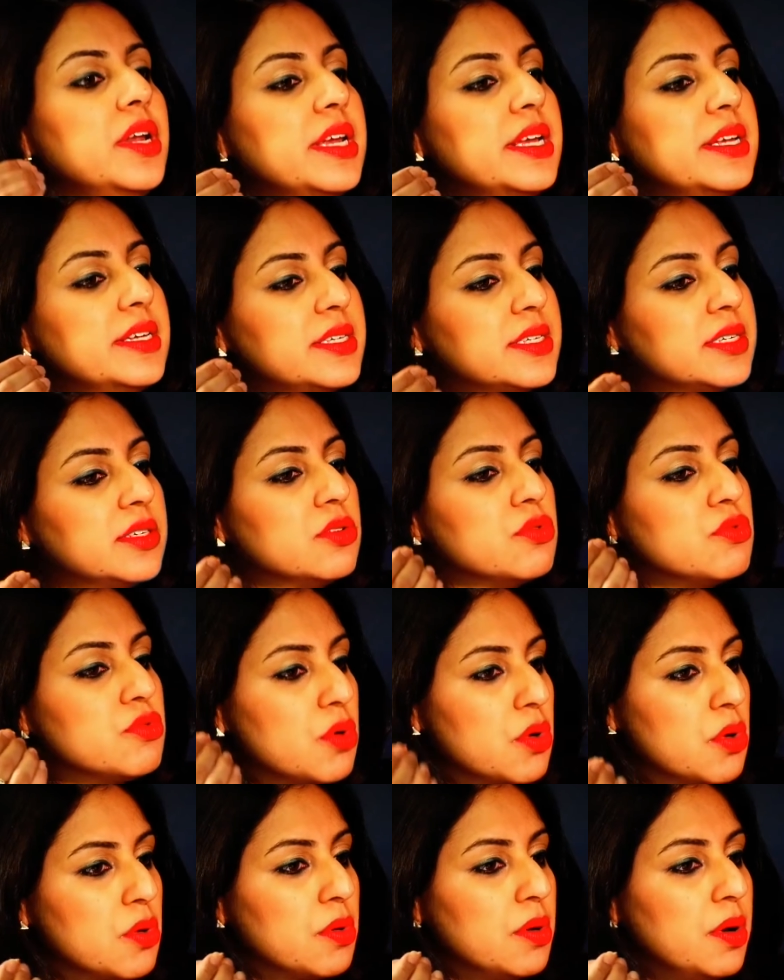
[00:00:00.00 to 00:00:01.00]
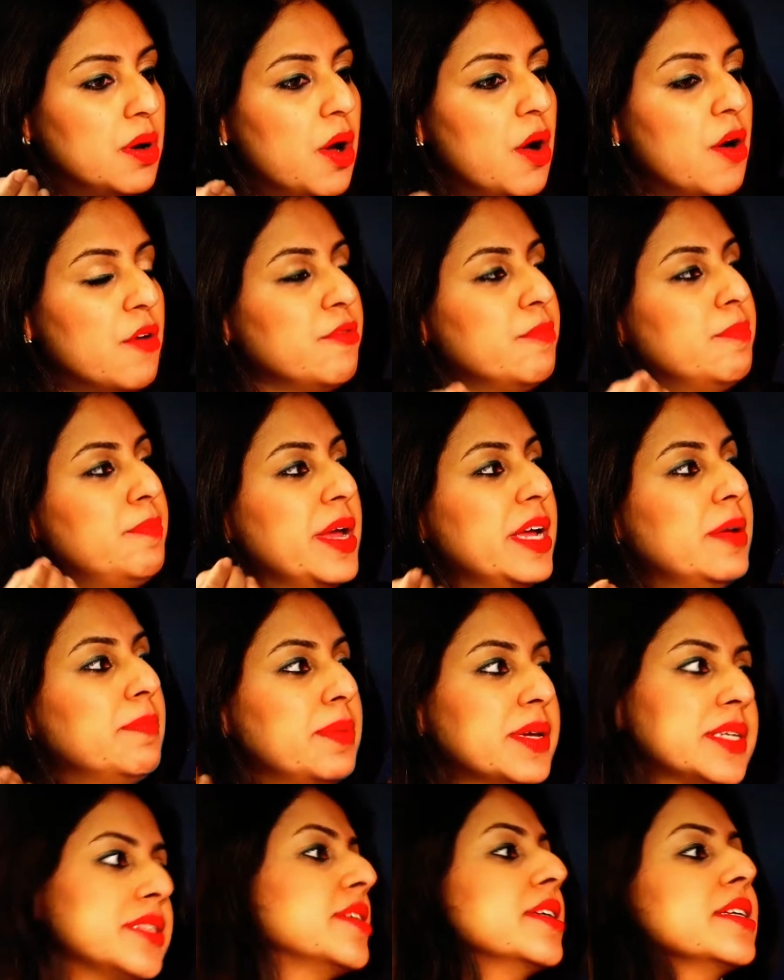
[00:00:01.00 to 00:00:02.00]
is the role of big
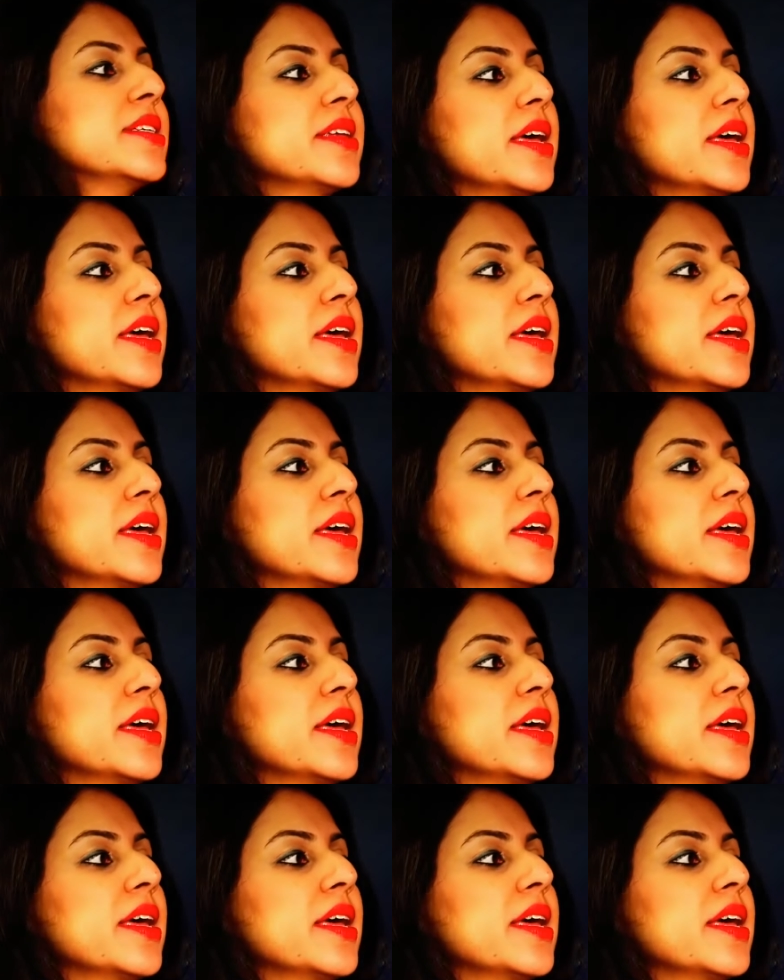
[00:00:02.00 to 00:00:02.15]
business